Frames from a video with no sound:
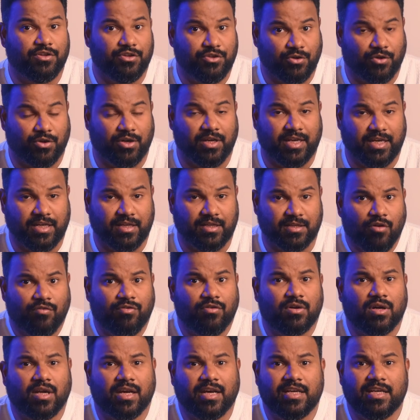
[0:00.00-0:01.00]
your need.
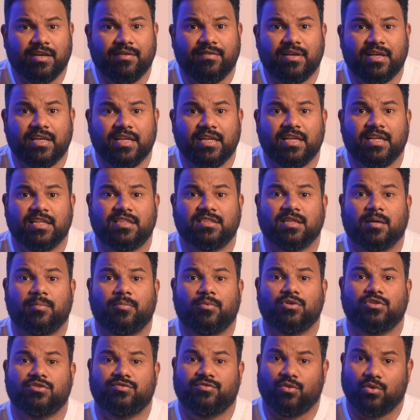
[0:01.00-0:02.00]
For connectivity, it
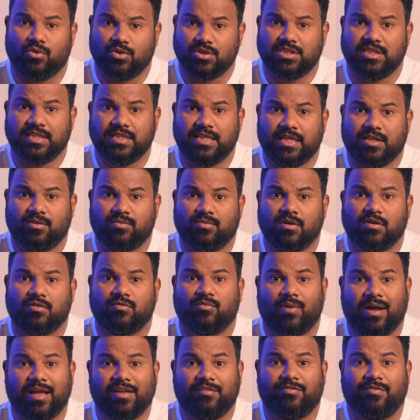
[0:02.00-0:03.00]
supports 4G network,
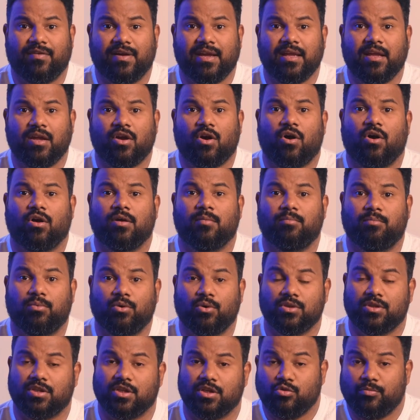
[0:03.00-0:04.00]
Wi-Fi on
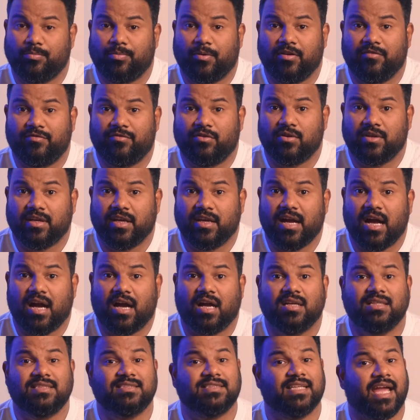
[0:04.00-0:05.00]
both 2.4
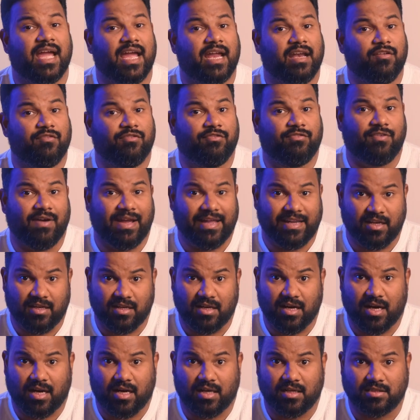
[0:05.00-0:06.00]
GHz and 5
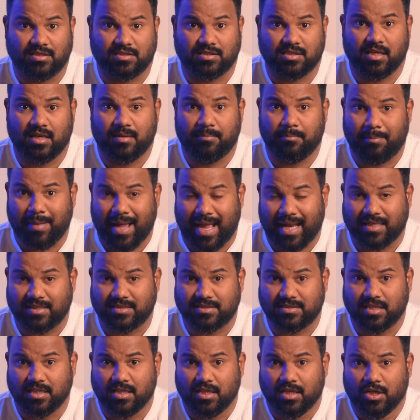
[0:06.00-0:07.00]
GHz
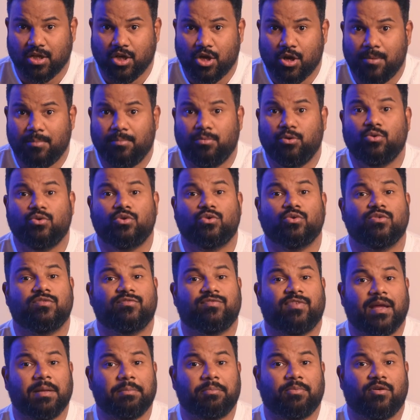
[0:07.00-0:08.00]
bands, Bluetooth
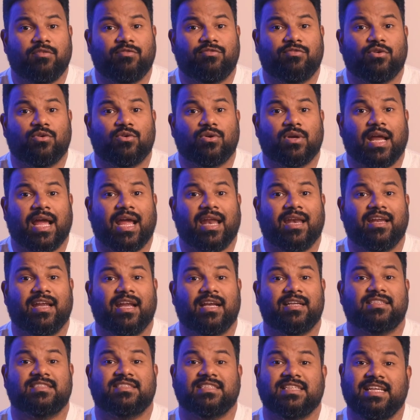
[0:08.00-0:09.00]
5.4, and
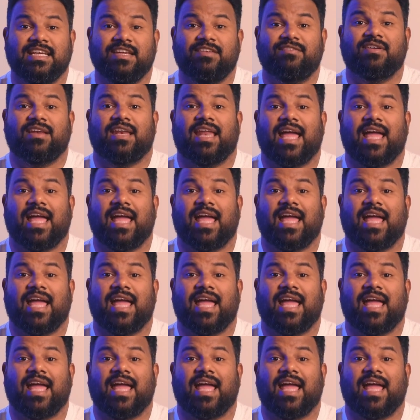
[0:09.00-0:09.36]
it even